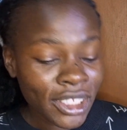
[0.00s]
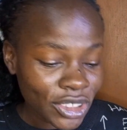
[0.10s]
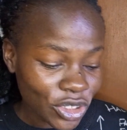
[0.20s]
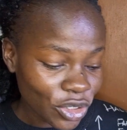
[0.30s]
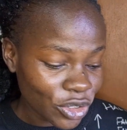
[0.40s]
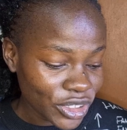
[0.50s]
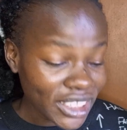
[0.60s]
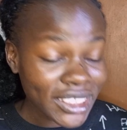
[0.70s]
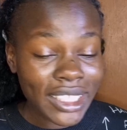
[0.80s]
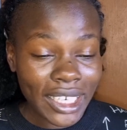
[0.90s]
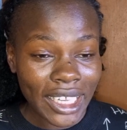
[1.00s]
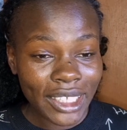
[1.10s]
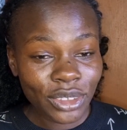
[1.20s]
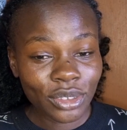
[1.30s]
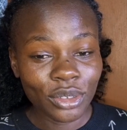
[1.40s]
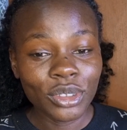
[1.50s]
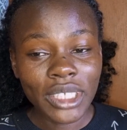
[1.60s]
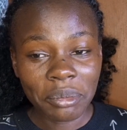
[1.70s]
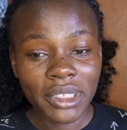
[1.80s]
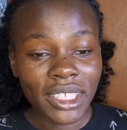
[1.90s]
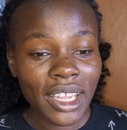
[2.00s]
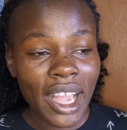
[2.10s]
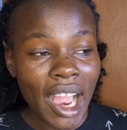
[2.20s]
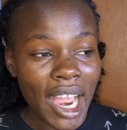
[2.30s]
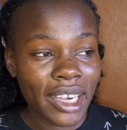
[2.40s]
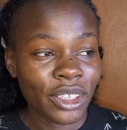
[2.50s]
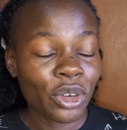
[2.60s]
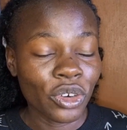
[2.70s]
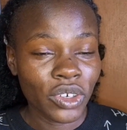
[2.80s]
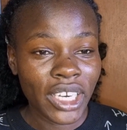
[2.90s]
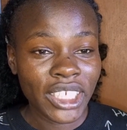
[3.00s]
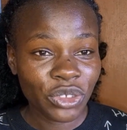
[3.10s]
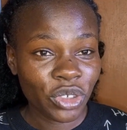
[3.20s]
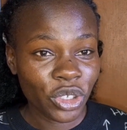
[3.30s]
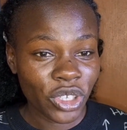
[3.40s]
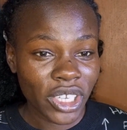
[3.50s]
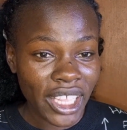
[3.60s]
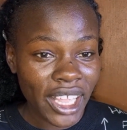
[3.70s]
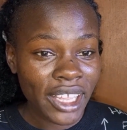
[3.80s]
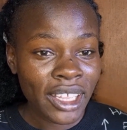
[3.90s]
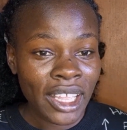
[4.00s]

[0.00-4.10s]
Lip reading: So just learn to do something hurry or rush for your hair.